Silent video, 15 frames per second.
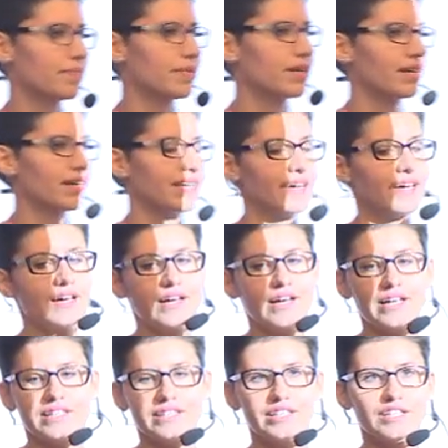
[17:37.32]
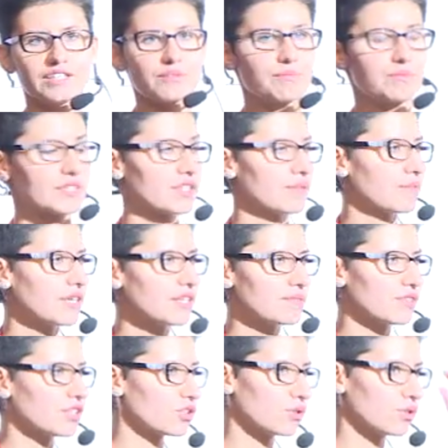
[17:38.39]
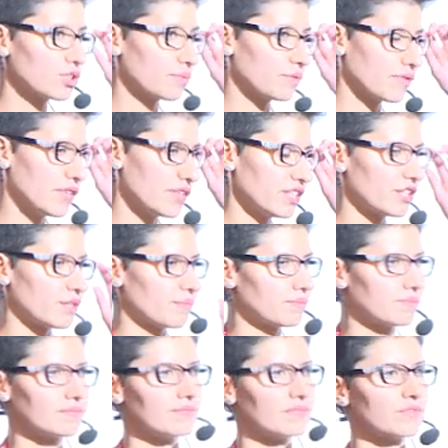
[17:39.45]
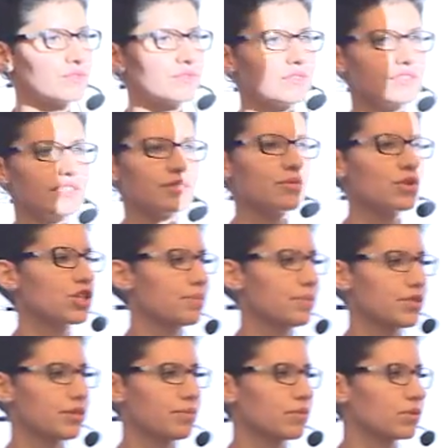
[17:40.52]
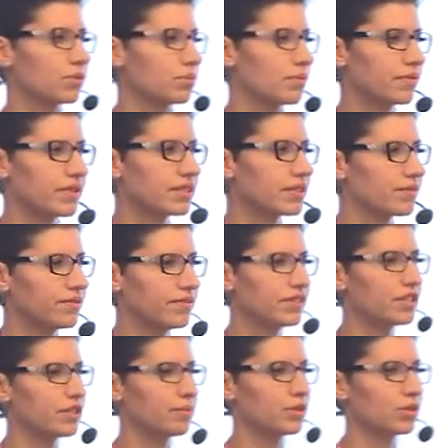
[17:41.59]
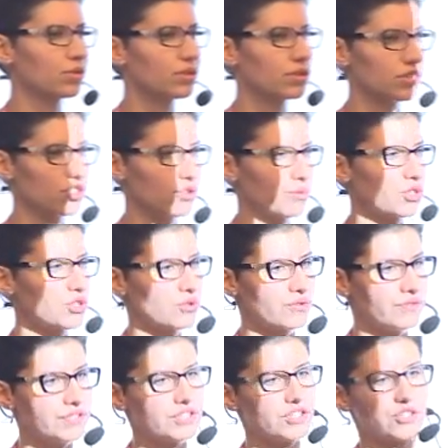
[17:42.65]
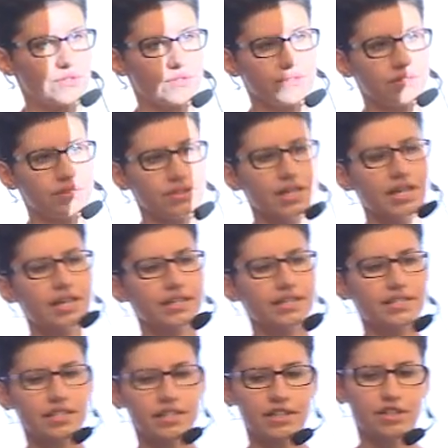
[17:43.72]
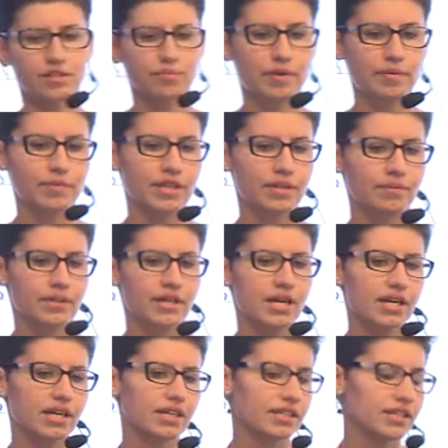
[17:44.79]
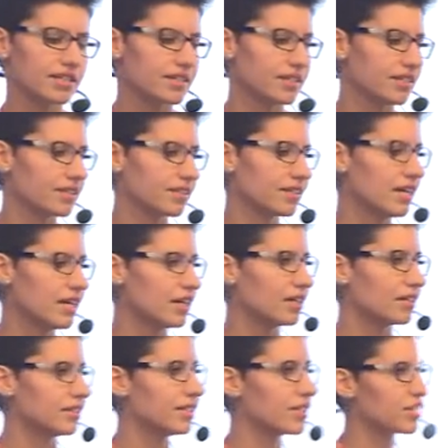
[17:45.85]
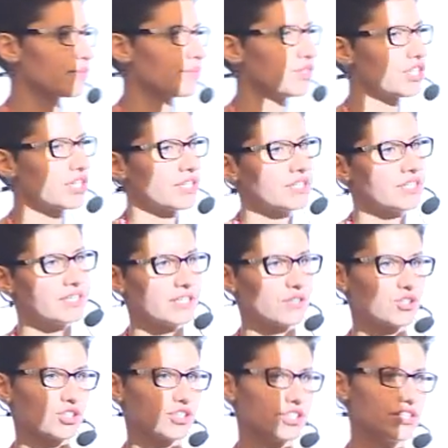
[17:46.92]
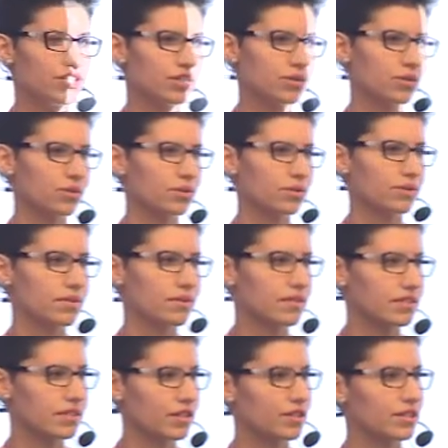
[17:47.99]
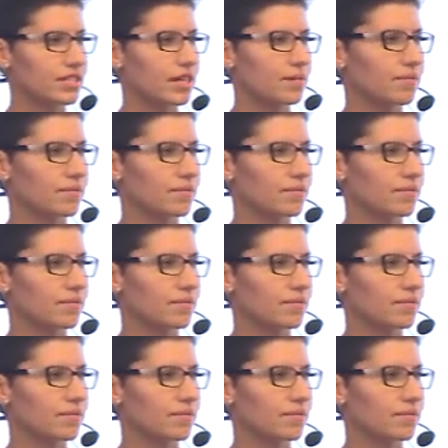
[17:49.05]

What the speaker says: and sometimes they can mix up the fields, and 3 to 5 minutes are enough to spot a problem. And if there are